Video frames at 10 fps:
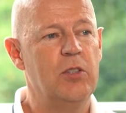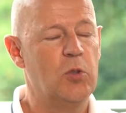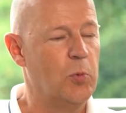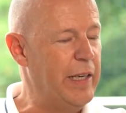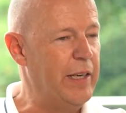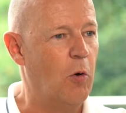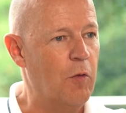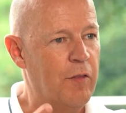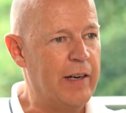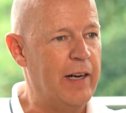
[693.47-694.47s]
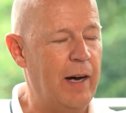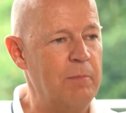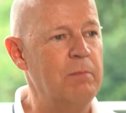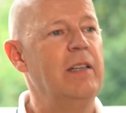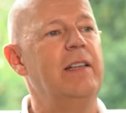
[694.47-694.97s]
to really
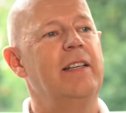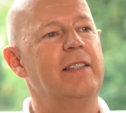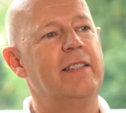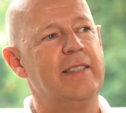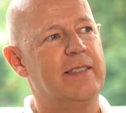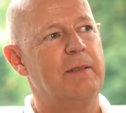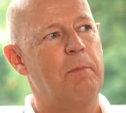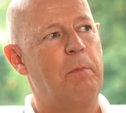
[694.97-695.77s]
overcome these